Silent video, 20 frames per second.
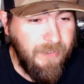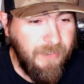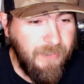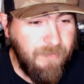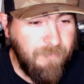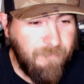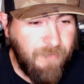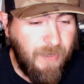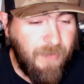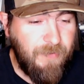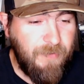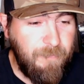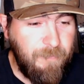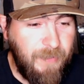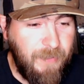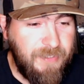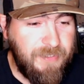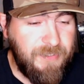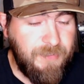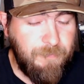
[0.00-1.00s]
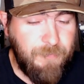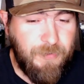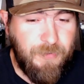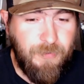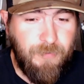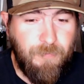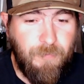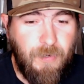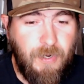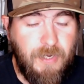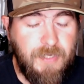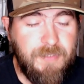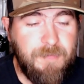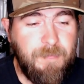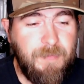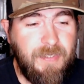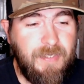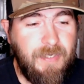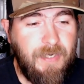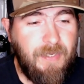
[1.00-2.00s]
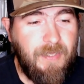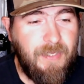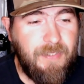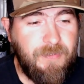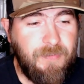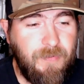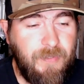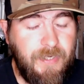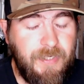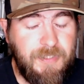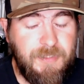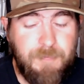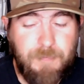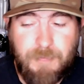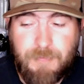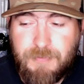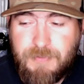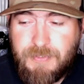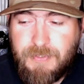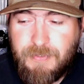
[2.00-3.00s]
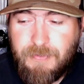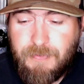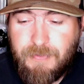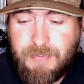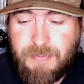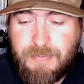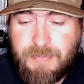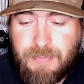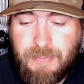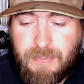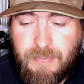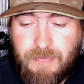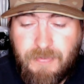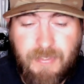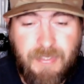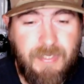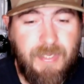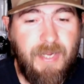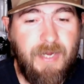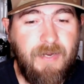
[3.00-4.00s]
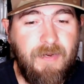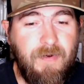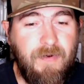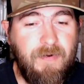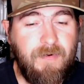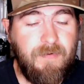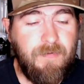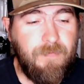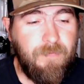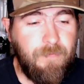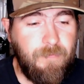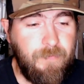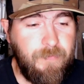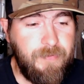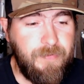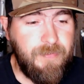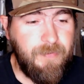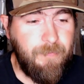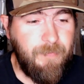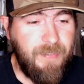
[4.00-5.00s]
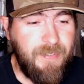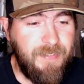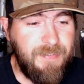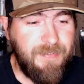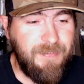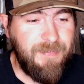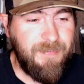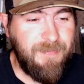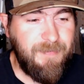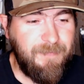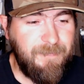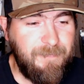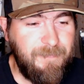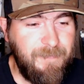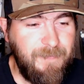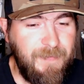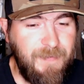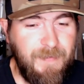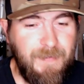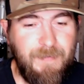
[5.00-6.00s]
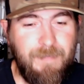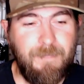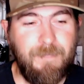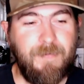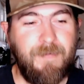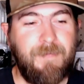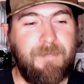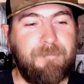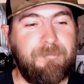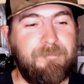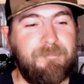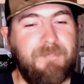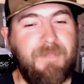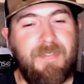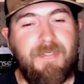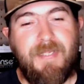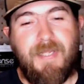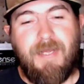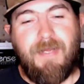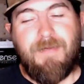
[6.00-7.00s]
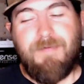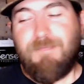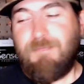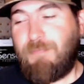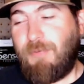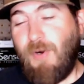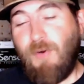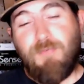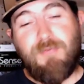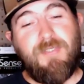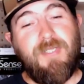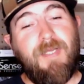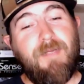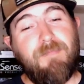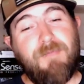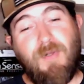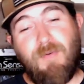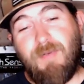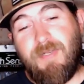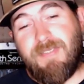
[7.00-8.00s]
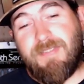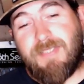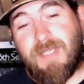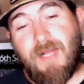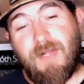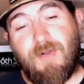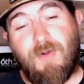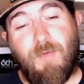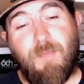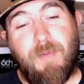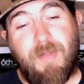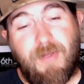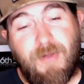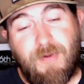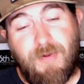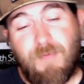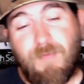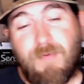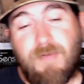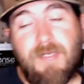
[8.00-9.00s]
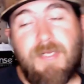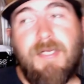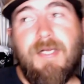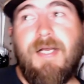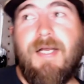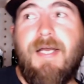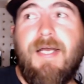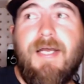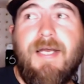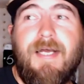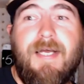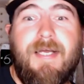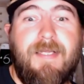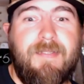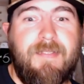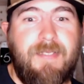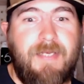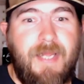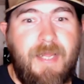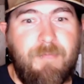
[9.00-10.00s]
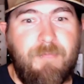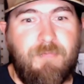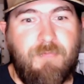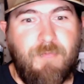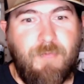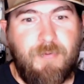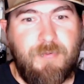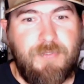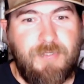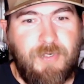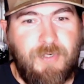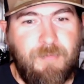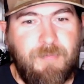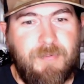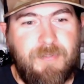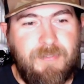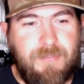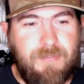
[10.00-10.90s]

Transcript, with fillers: Falcon makes some good rods, man. I like their expert series. Uh, the Cara was amazing, but. Yeah, pro tip, don't eat Taco Bell uh, the night before a tournament.